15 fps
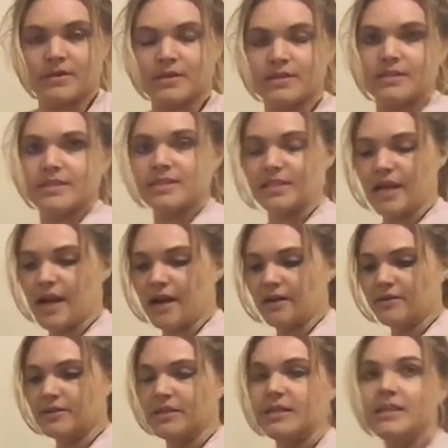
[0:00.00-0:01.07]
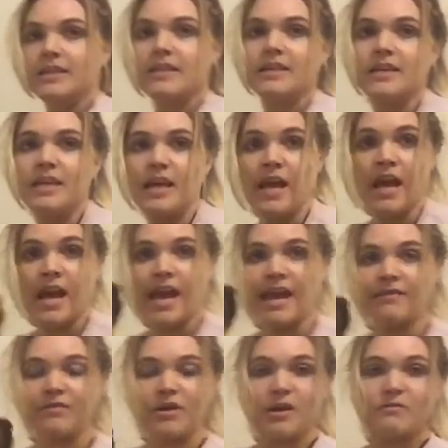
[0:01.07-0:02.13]
So
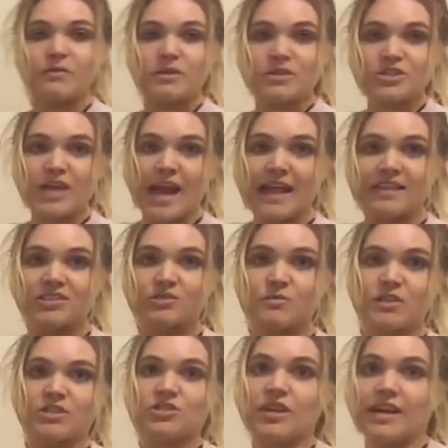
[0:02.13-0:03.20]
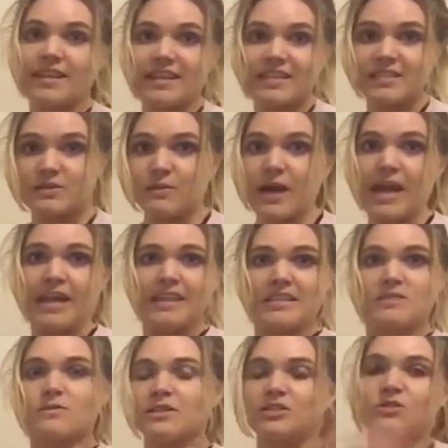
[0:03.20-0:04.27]
if you're up for the challenge and want to try it this way
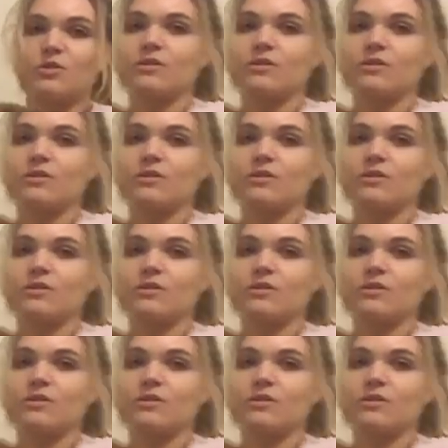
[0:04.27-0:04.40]
is